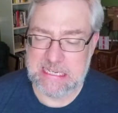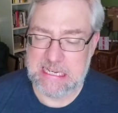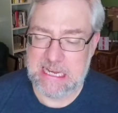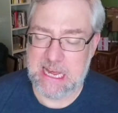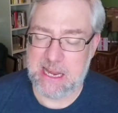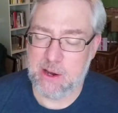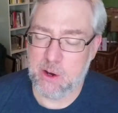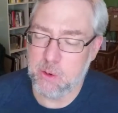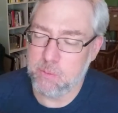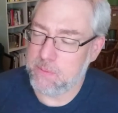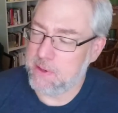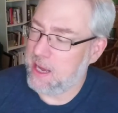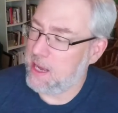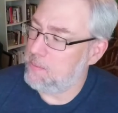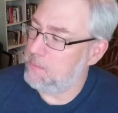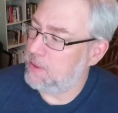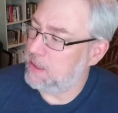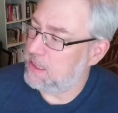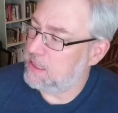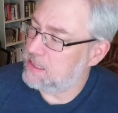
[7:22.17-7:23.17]
I hope
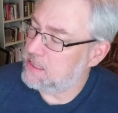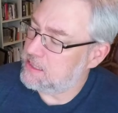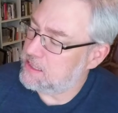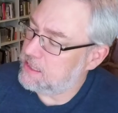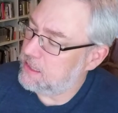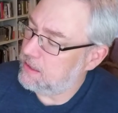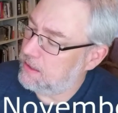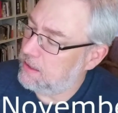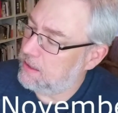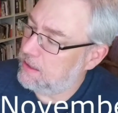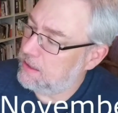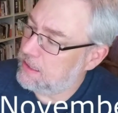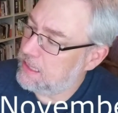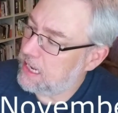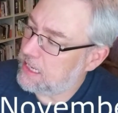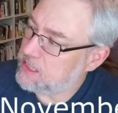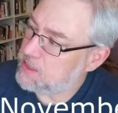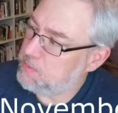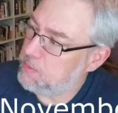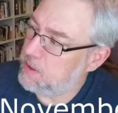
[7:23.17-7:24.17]
not, because
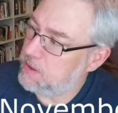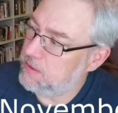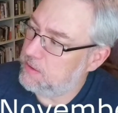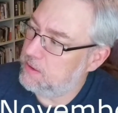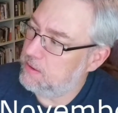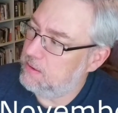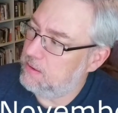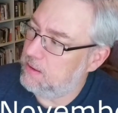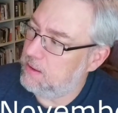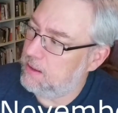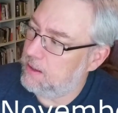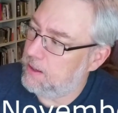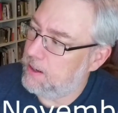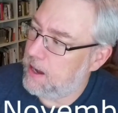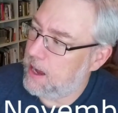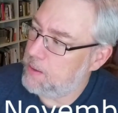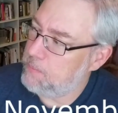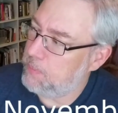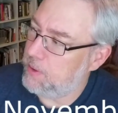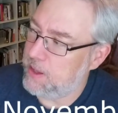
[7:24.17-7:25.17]
next month
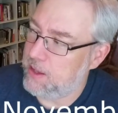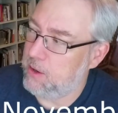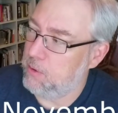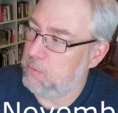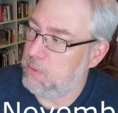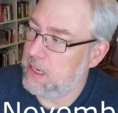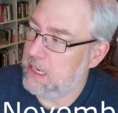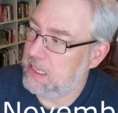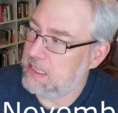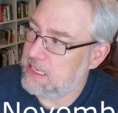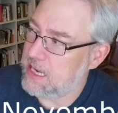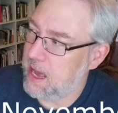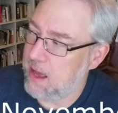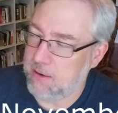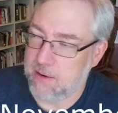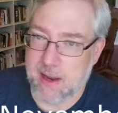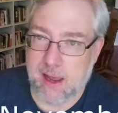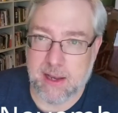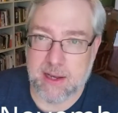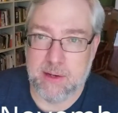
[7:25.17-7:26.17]
I plan on reading Down
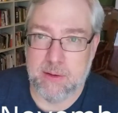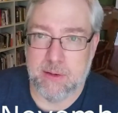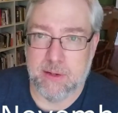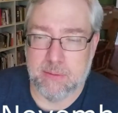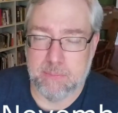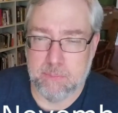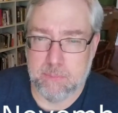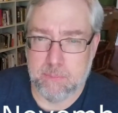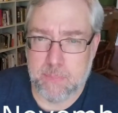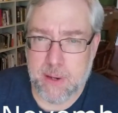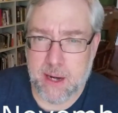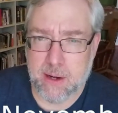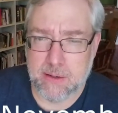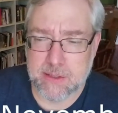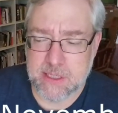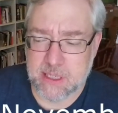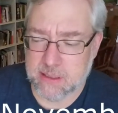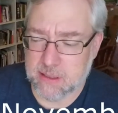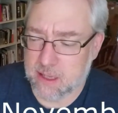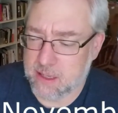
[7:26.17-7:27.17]
and Out in
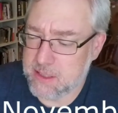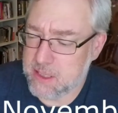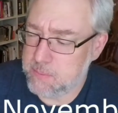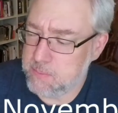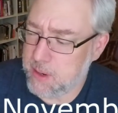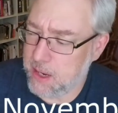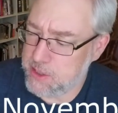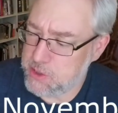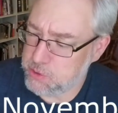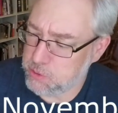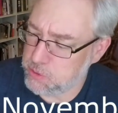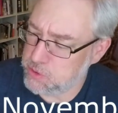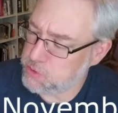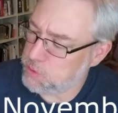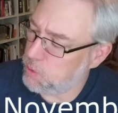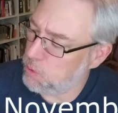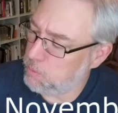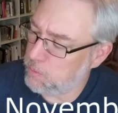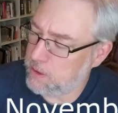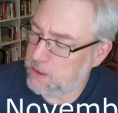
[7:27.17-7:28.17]
Paris and London by George
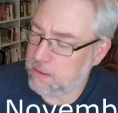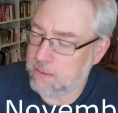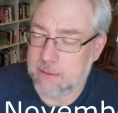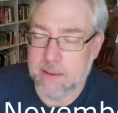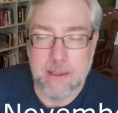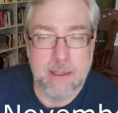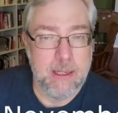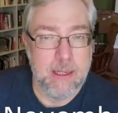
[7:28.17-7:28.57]
Orwell.